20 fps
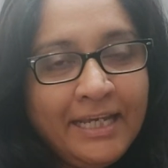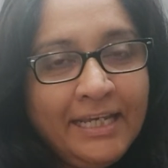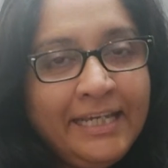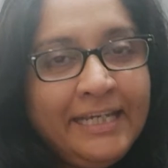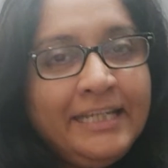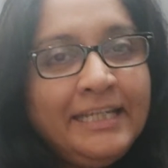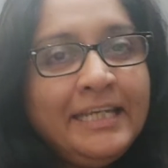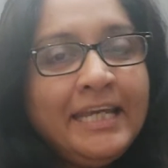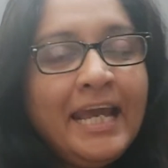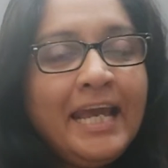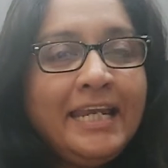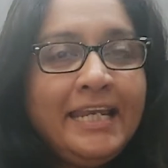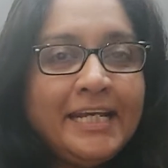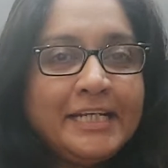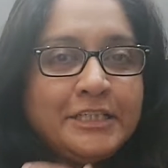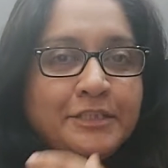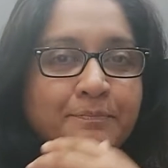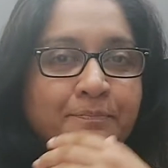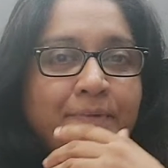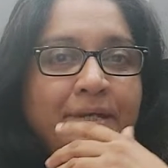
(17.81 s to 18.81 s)
It can
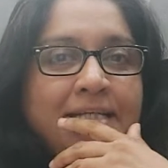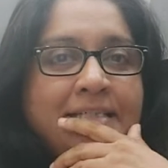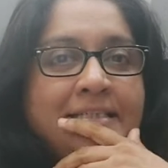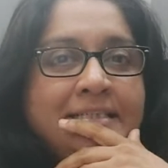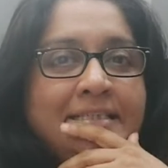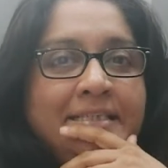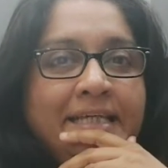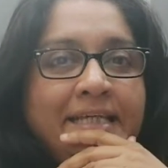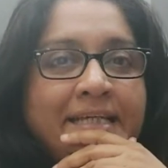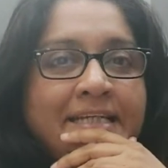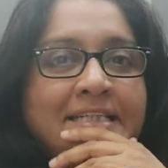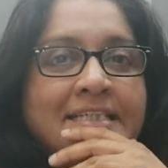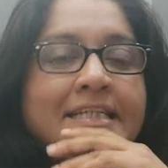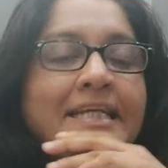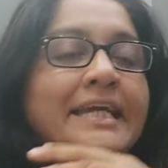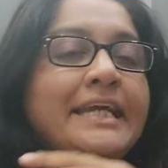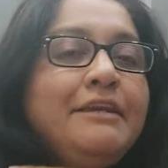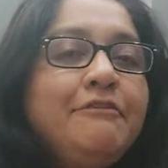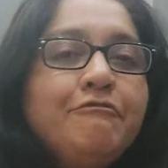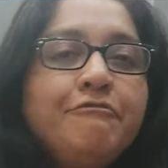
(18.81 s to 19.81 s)
express things
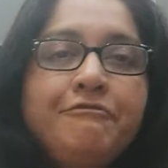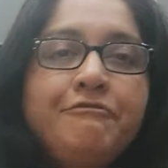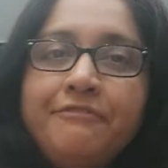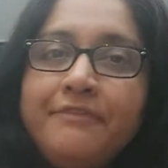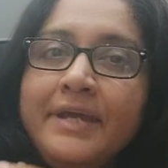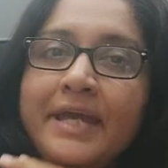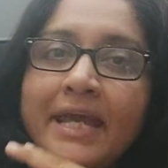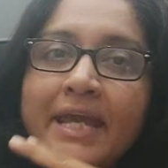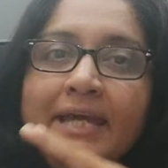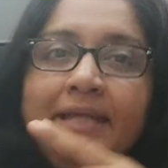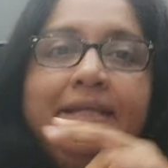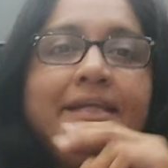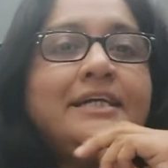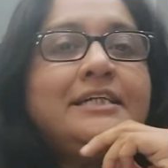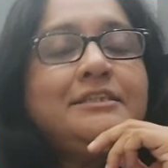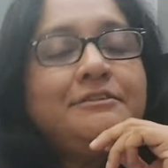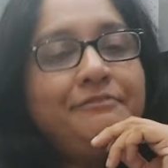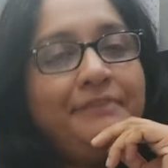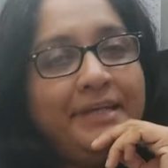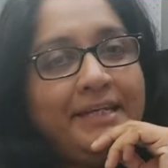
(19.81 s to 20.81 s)
in
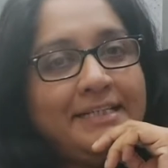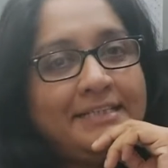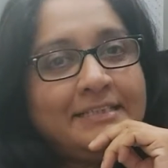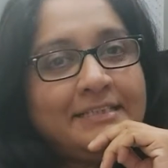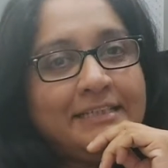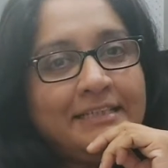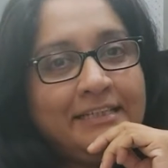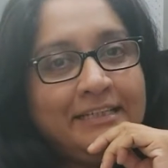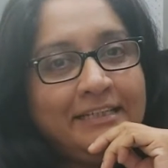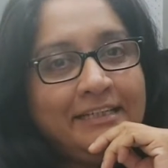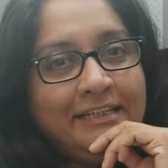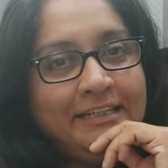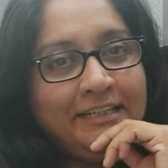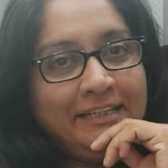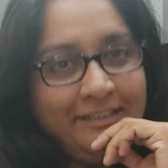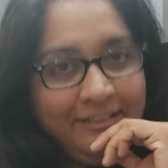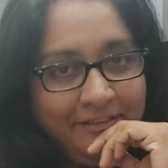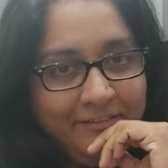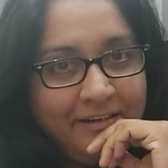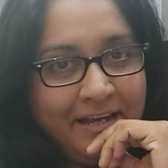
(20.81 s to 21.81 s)
various ways,
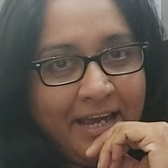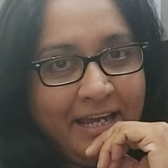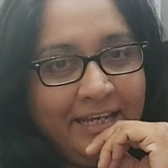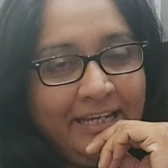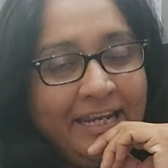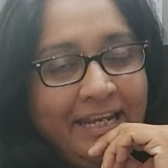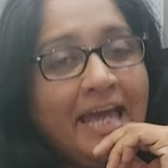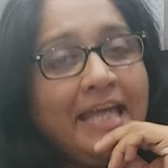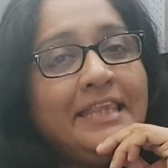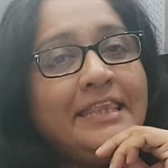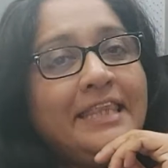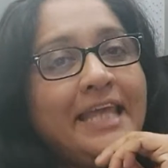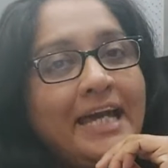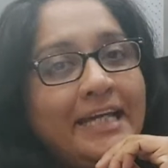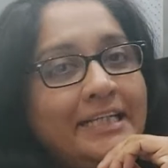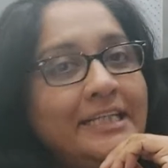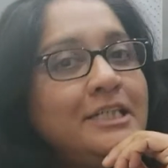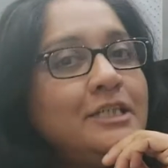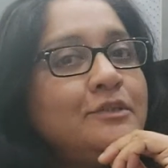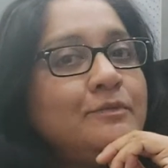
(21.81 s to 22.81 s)
right? And
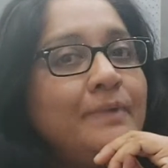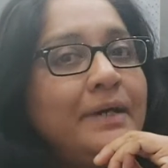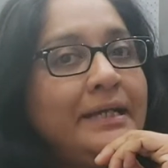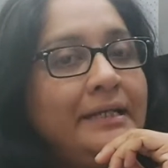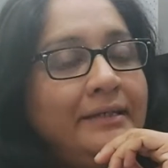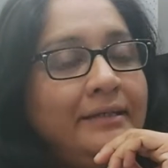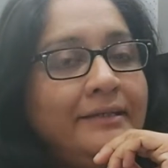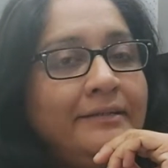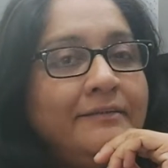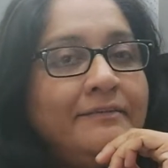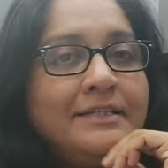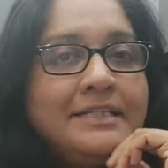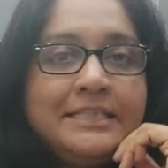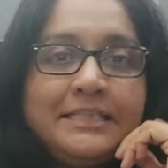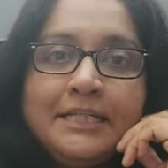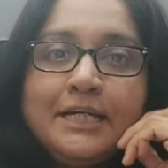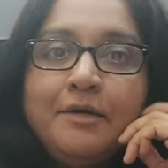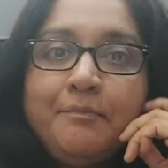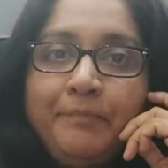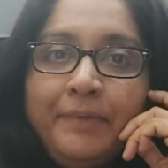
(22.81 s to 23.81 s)
that is what
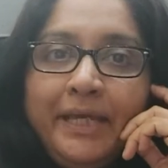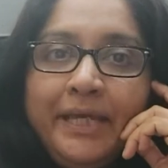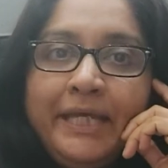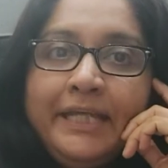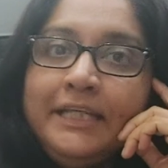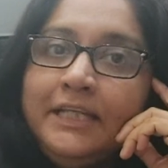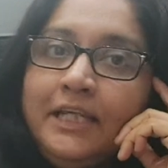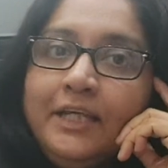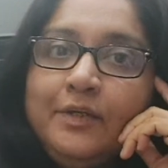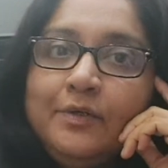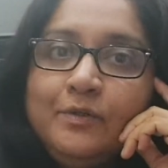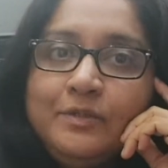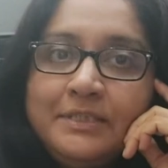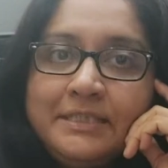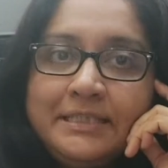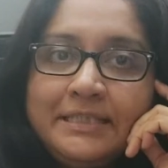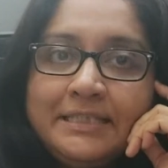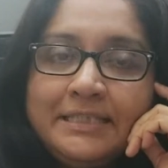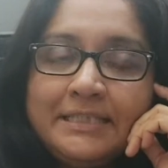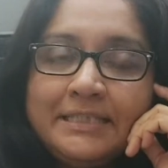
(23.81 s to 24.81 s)
literature mainly
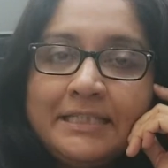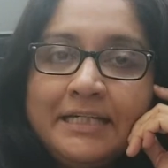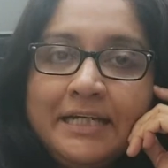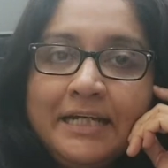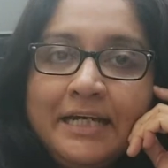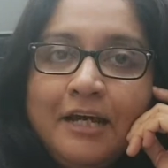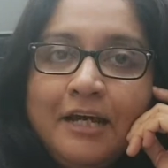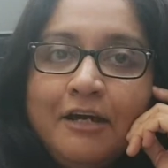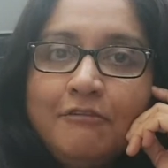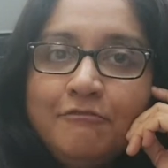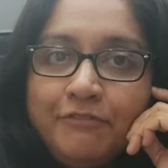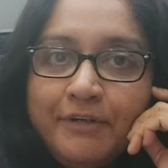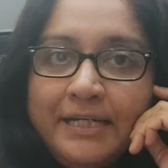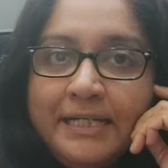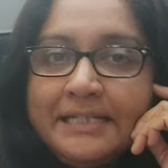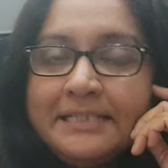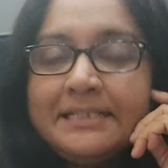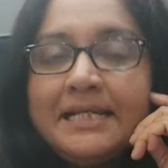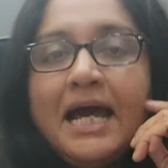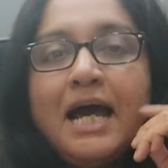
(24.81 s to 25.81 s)
uses. For
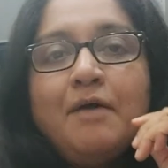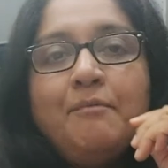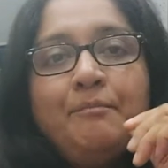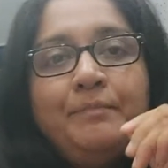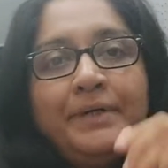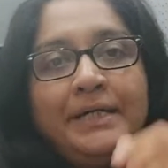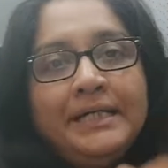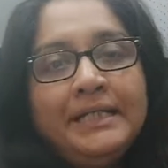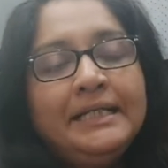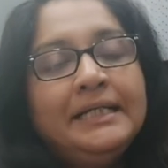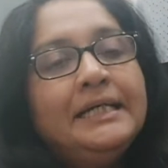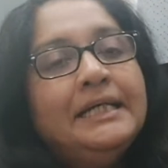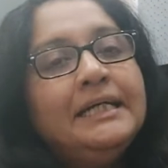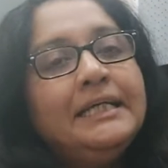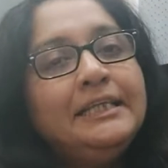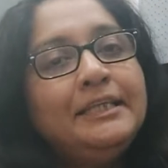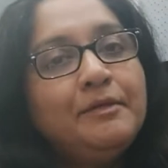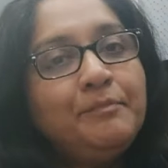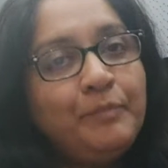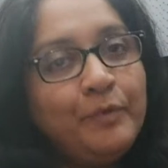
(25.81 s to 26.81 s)
example,
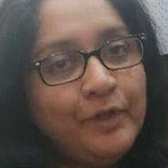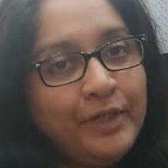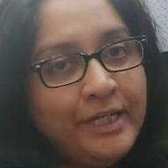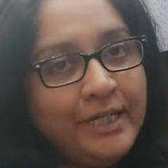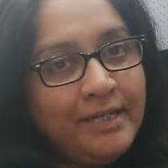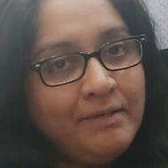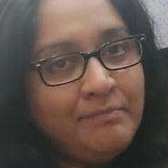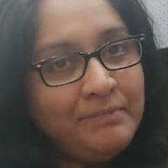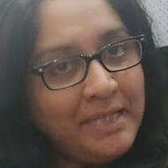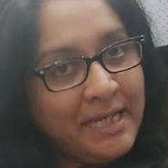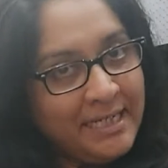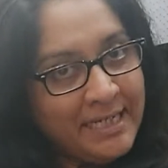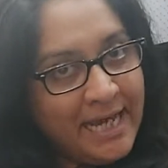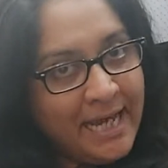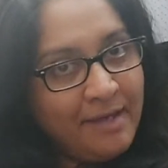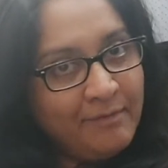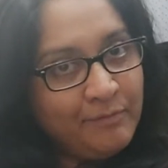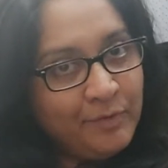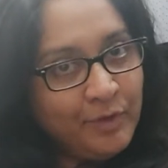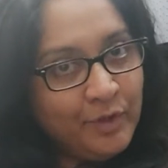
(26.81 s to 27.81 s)
the poem that
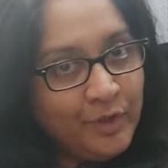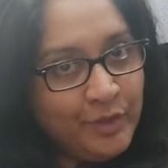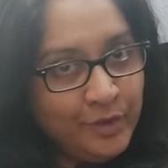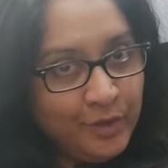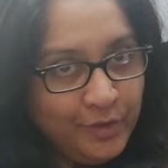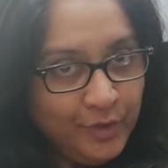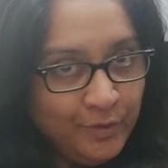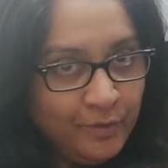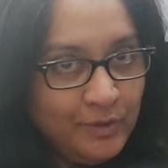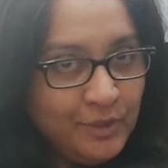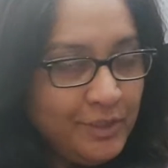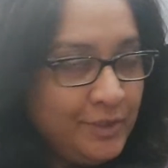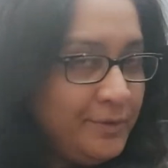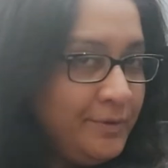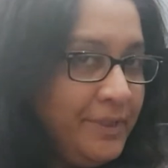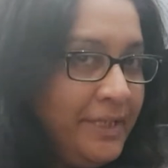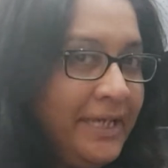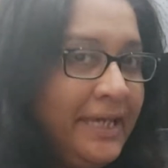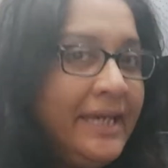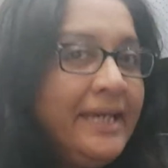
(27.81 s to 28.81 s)
I am going to use
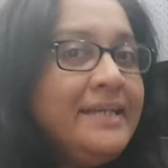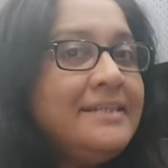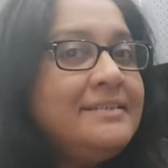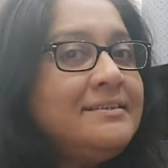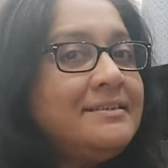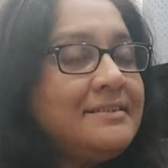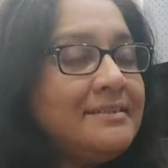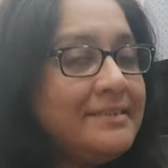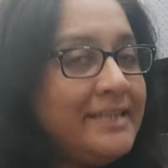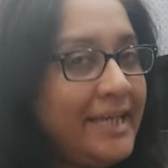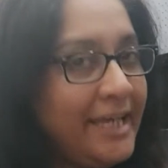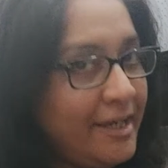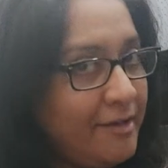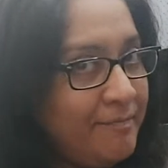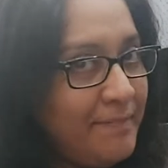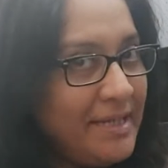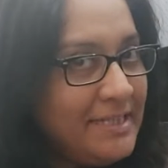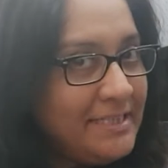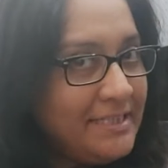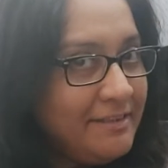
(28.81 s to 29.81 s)
today is the
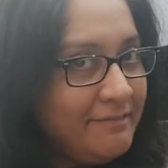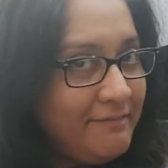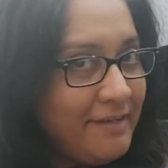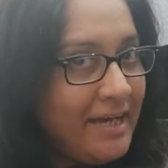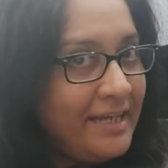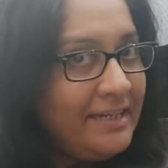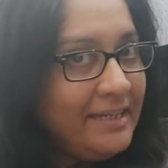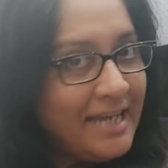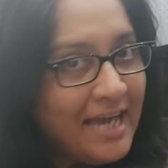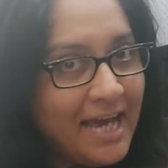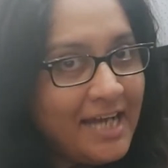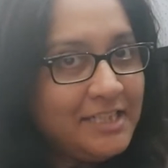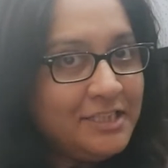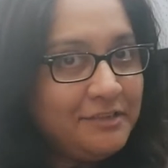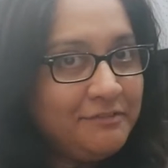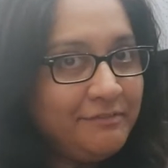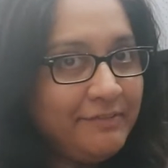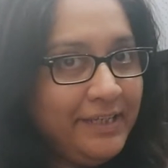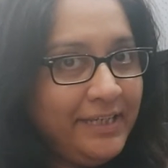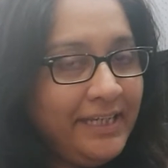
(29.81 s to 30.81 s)
same as the one
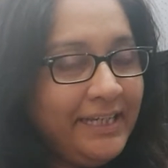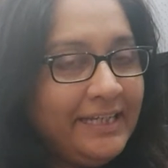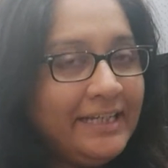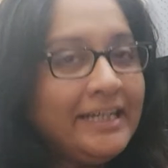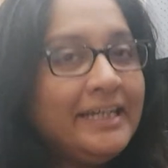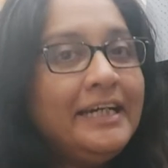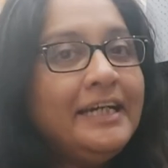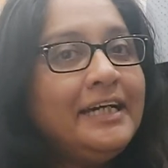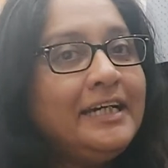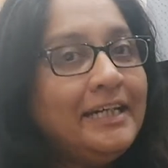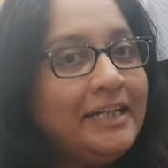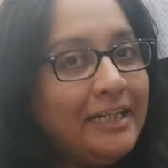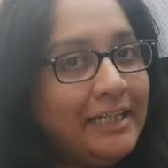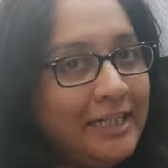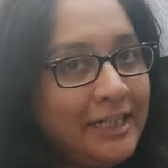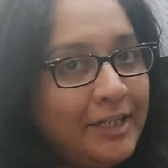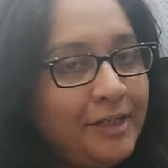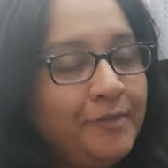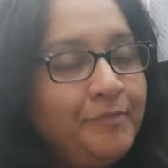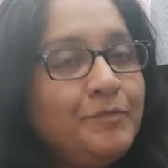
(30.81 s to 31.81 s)
last week,
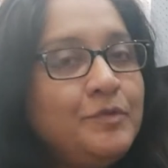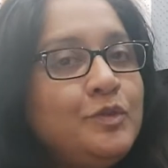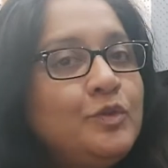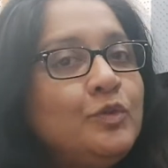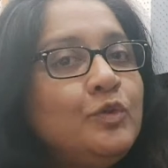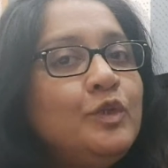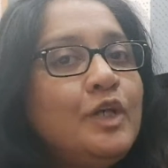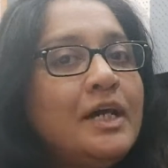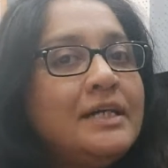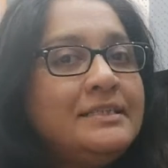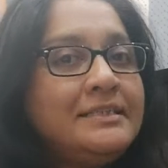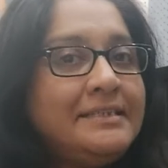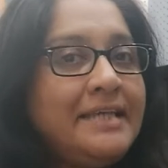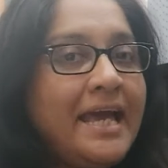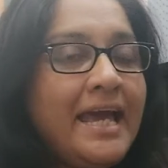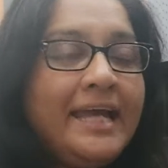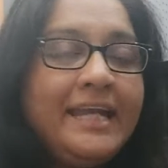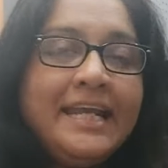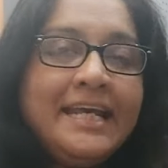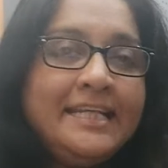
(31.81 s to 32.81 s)
Do Not
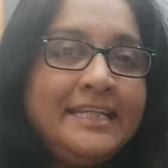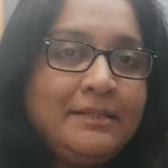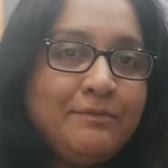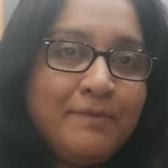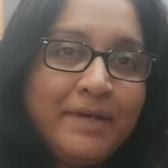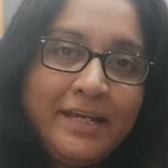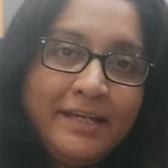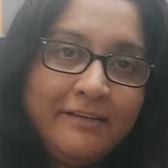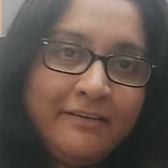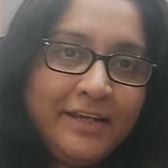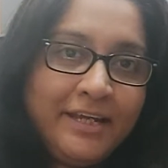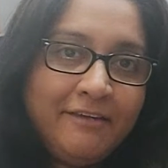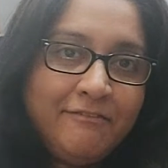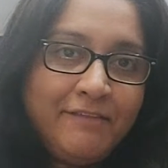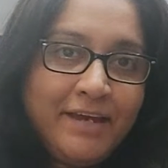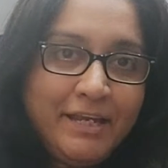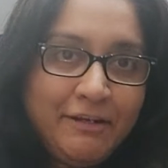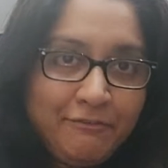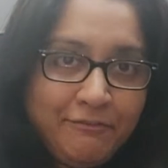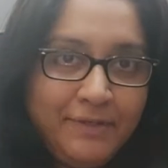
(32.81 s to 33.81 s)
Stand at My Grave
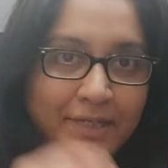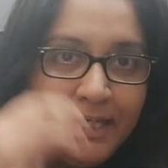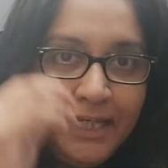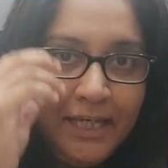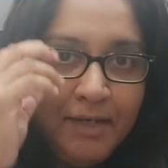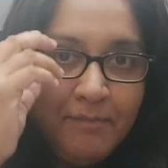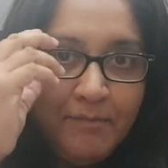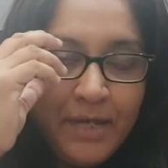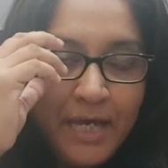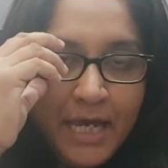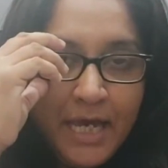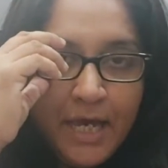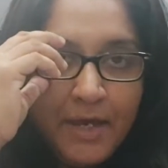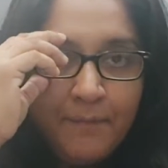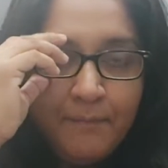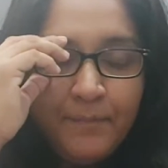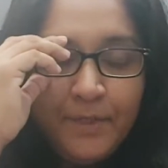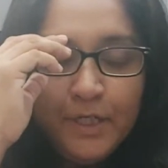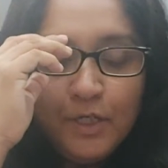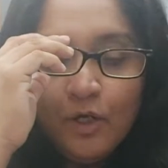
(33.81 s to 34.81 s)
and Weep,
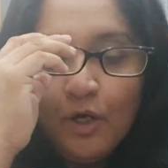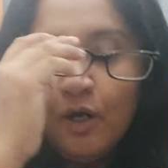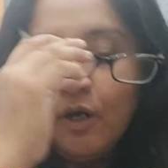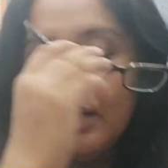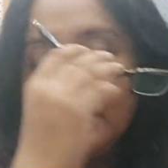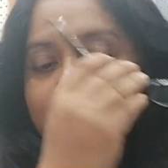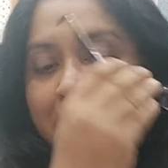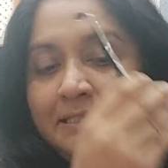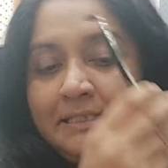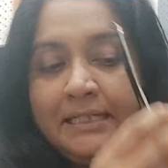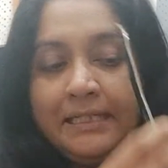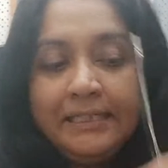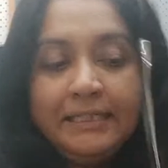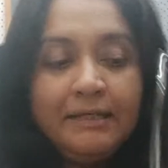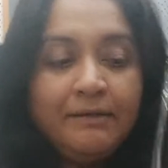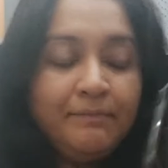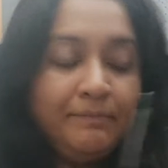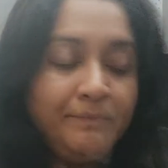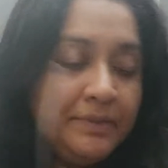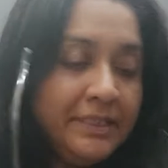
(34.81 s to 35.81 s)
because the